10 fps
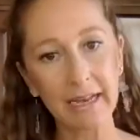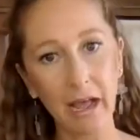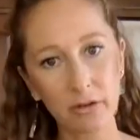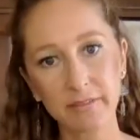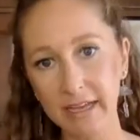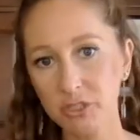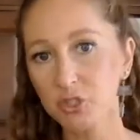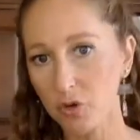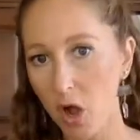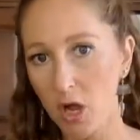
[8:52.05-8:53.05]
out of that
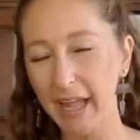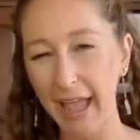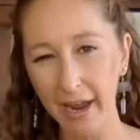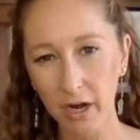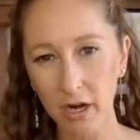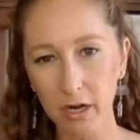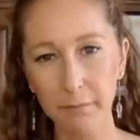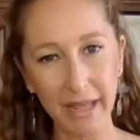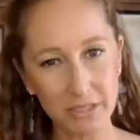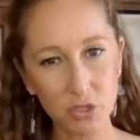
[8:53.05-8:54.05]
strong air,
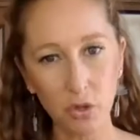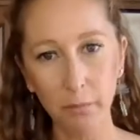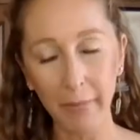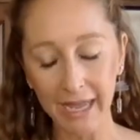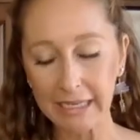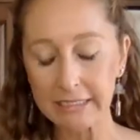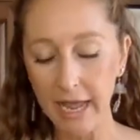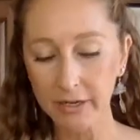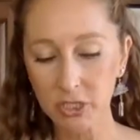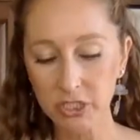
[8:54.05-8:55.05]
mental mind
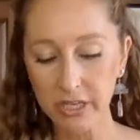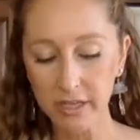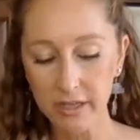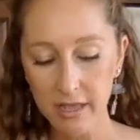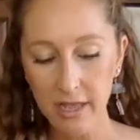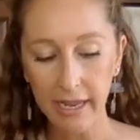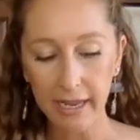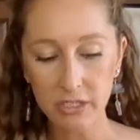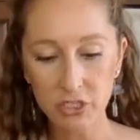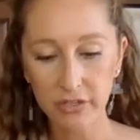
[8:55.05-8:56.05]
energy
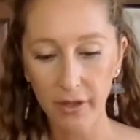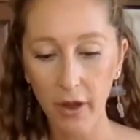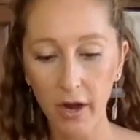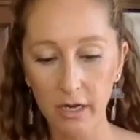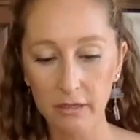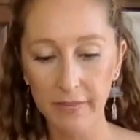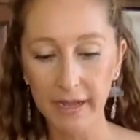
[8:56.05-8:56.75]
into the heart.